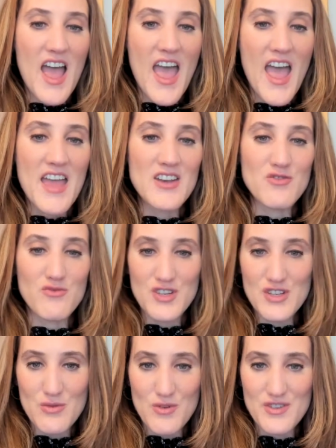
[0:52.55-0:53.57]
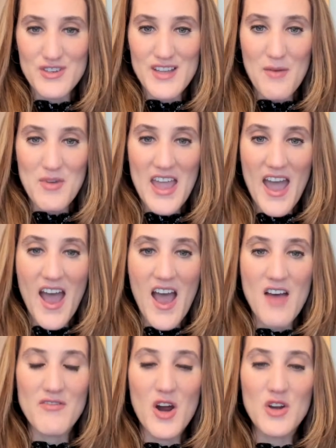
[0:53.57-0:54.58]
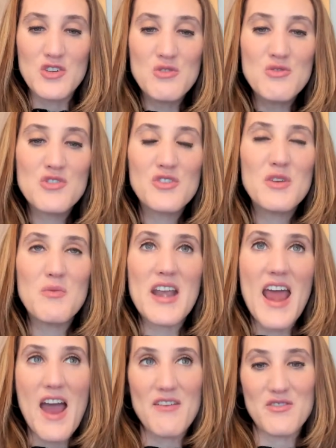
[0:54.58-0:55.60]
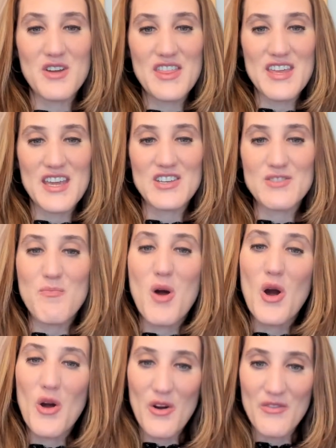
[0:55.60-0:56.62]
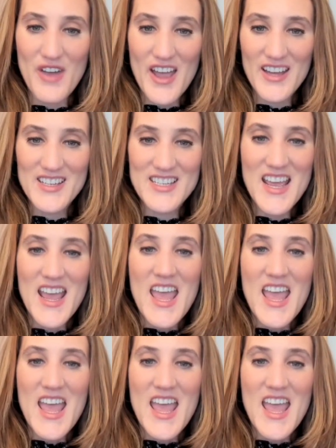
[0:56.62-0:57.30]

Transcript: and resources that we have are usually when everything is perfect.